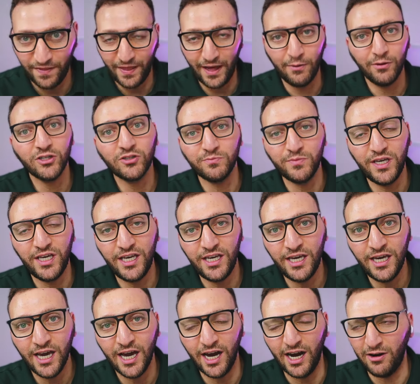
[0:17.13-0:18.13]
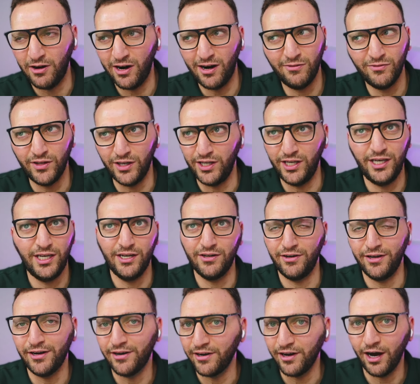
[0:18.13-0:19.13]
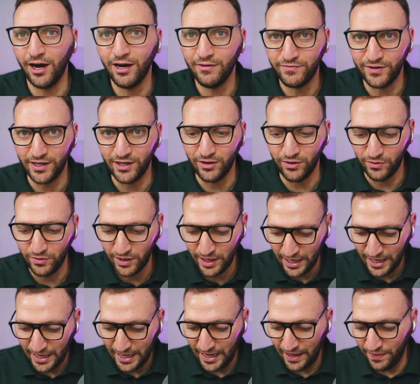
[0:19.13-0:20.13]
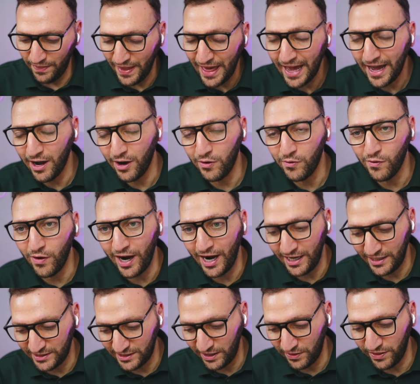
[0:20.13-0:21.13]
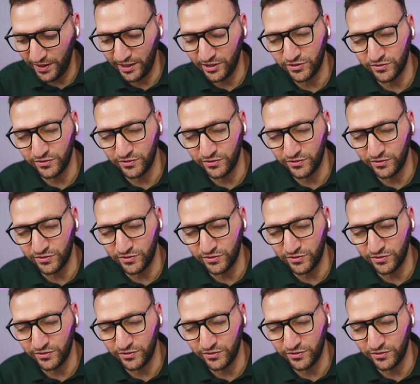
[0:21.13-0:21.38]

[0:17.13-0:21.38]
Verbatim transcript: That was me around a year, year and a half ago. And now I see things